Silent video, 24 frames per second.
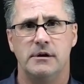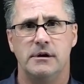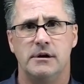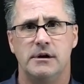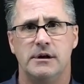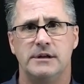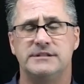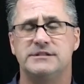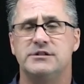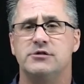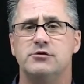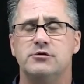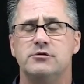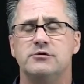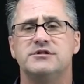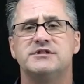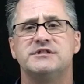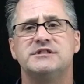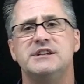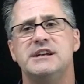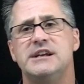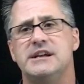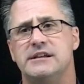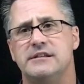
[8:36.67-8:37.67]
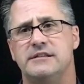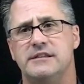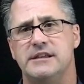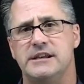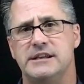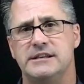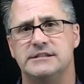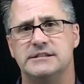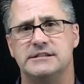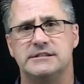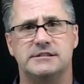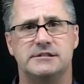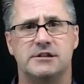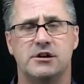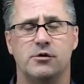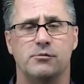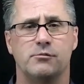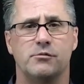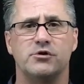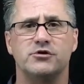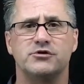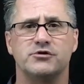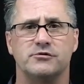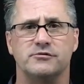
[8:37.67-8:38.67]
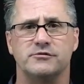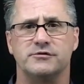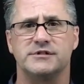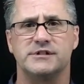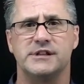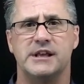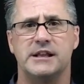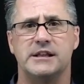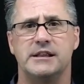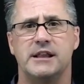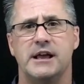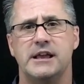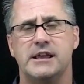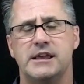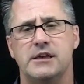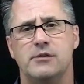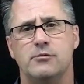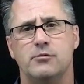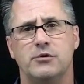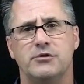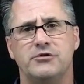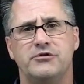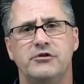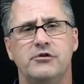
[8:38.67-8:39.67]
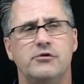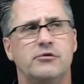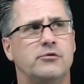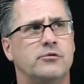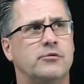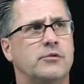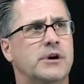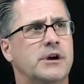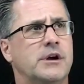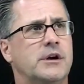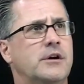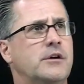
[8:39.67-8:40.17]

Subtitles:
And so you'll see these commercials that Nike will do.